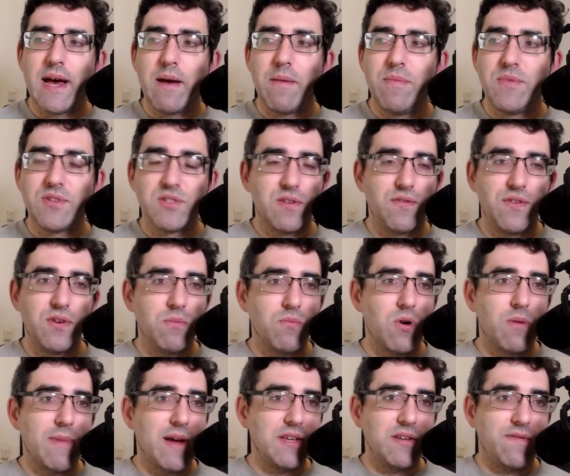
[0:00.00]
there's a few more
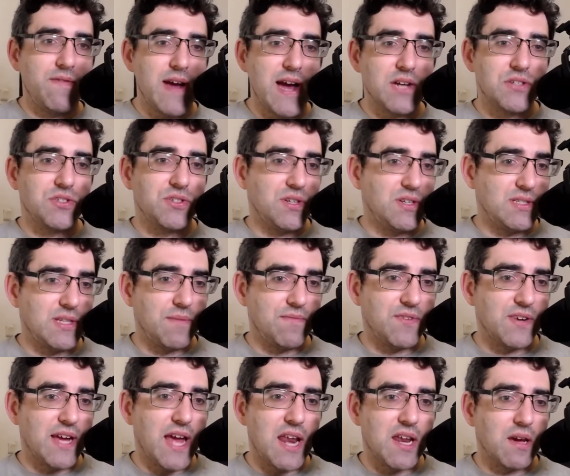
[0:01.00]
manufacturers I'm
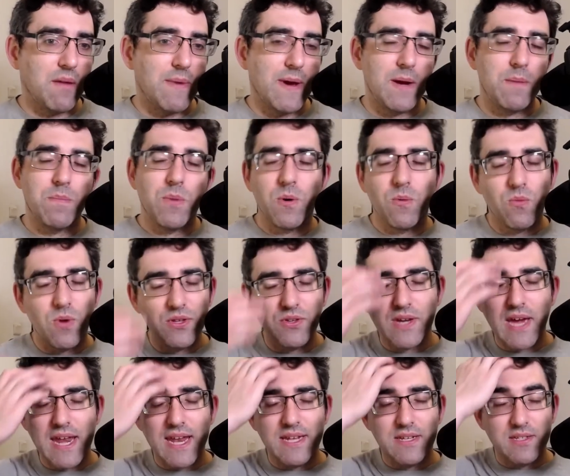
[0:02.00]
forgetting about, but when you
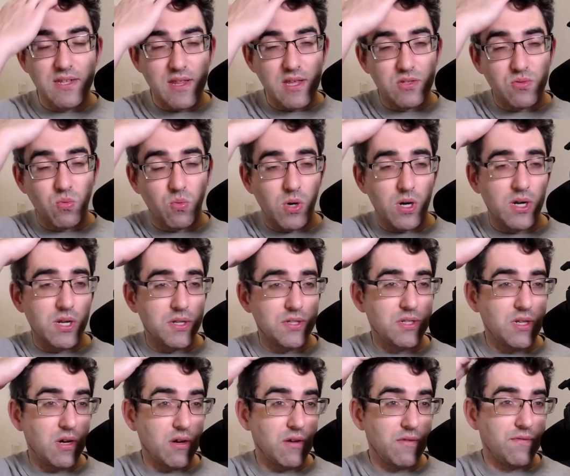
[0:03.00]
get into this world
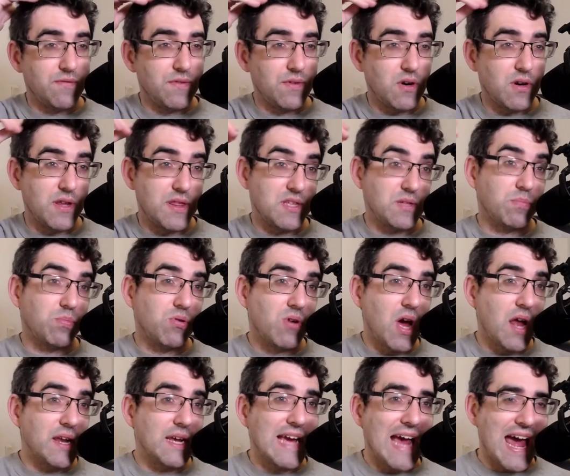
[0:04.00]
of, or this
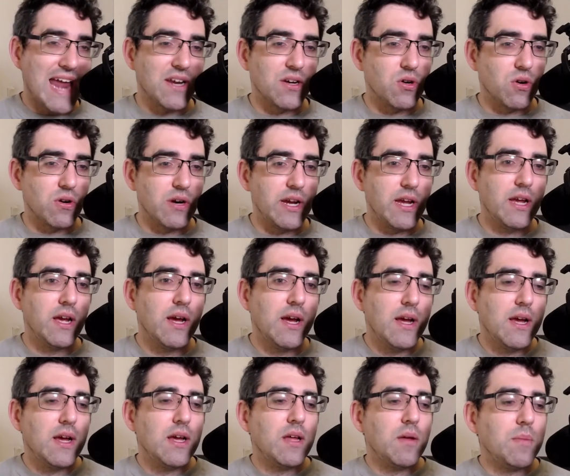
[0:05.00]
product category,
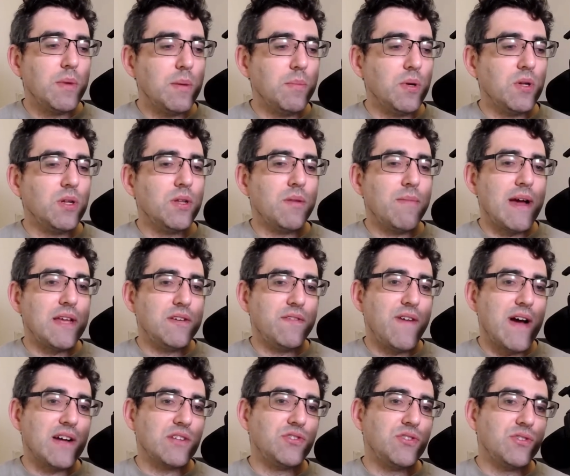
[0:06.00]
the
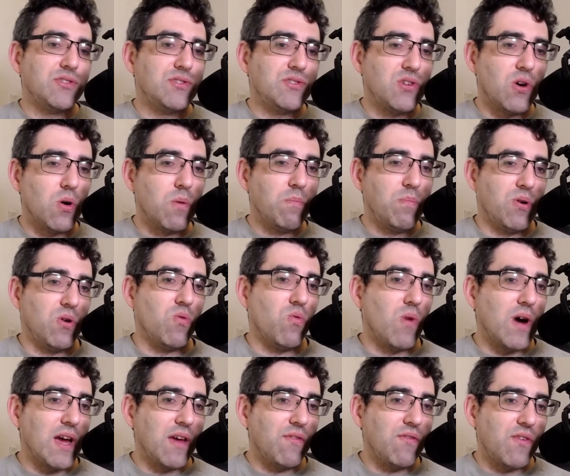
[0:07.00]
manufacturers don't put
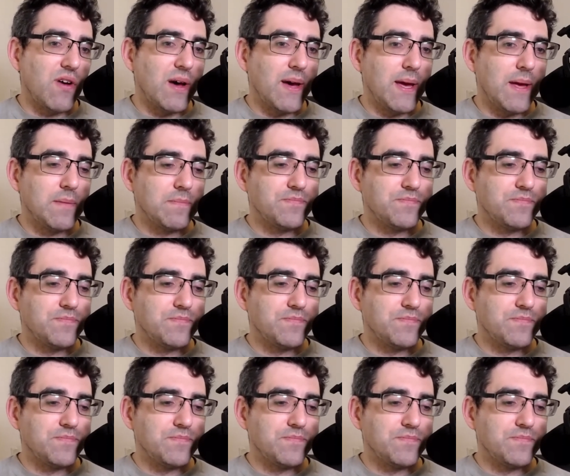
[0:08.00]
Wi-Fi